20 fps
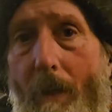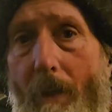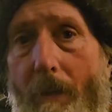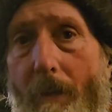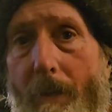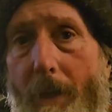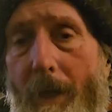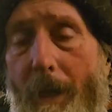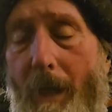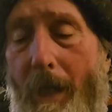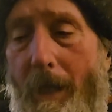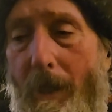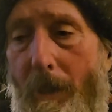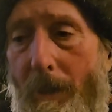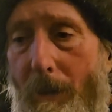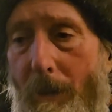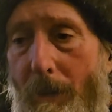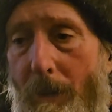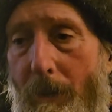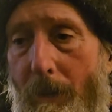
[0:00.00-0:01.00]
that I
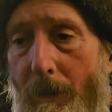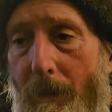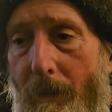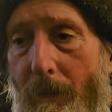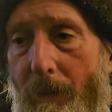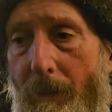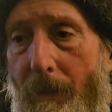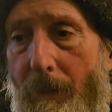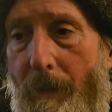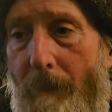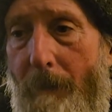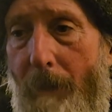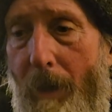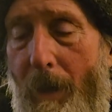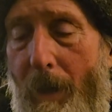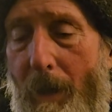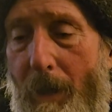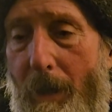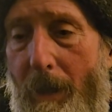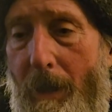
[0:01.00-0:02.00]
used the
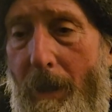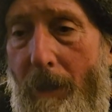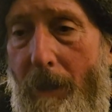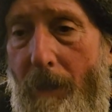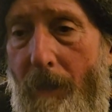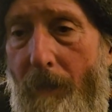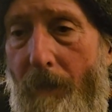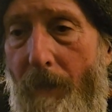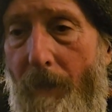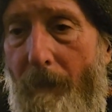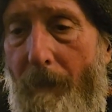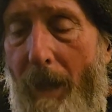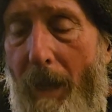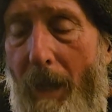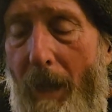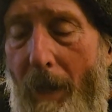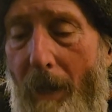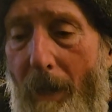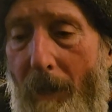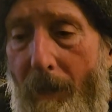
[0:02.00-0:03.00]
markings from the
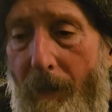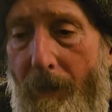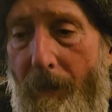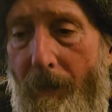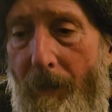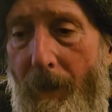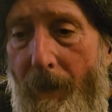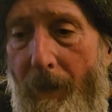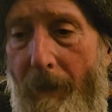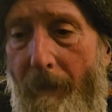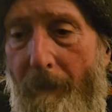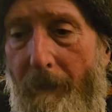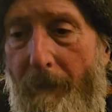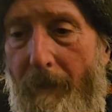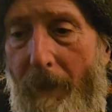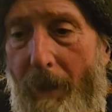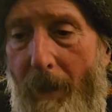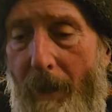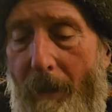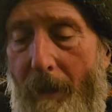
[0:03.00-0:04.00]
house
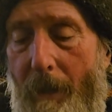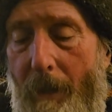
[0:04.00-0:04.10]
and the